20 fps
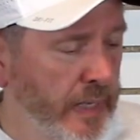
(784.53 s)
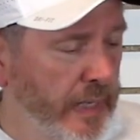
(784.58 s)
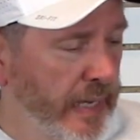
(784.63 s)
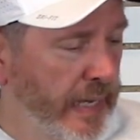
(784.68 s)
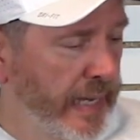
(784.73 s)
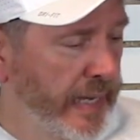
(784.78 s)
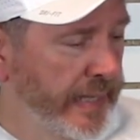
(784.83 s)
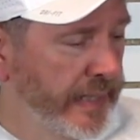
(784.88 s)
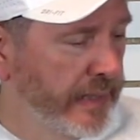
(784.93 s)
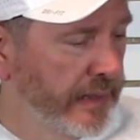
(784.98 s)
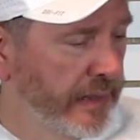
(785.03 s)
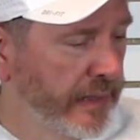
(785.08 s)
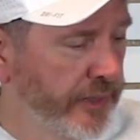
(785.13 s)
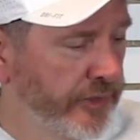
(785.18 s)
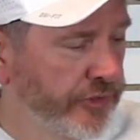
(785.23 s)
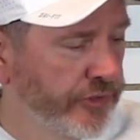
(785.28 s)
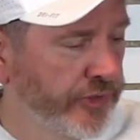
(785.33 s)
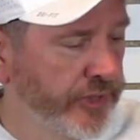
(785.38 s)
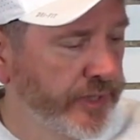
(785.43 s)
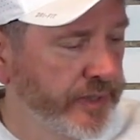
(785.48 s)
I
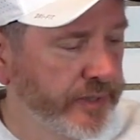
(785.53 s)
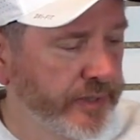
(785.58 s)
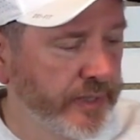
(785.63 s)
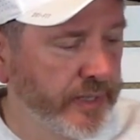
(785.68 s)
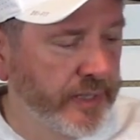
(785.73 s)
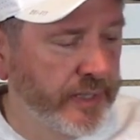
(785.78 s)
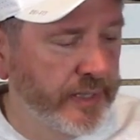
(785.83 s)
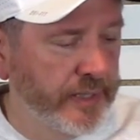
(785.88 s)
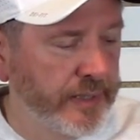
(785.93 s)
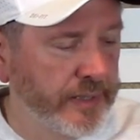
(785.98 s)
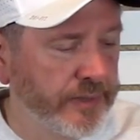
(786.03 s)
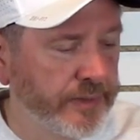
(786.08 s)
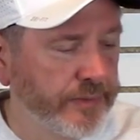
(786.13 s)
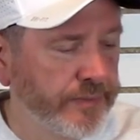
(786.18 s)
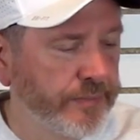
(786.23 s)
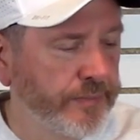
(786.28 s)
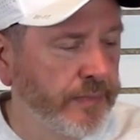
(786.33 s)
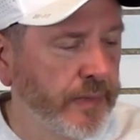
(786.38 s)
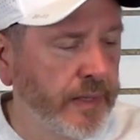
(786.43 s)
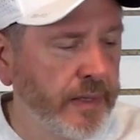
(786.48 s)
enlisted
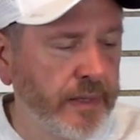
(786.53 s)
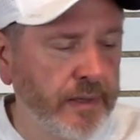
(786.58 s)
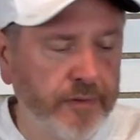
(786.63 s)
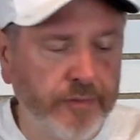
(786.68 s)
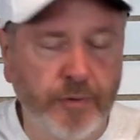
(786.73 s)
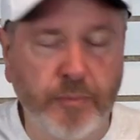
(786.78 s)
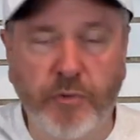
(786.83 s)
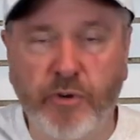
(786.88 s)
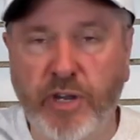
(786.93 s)
from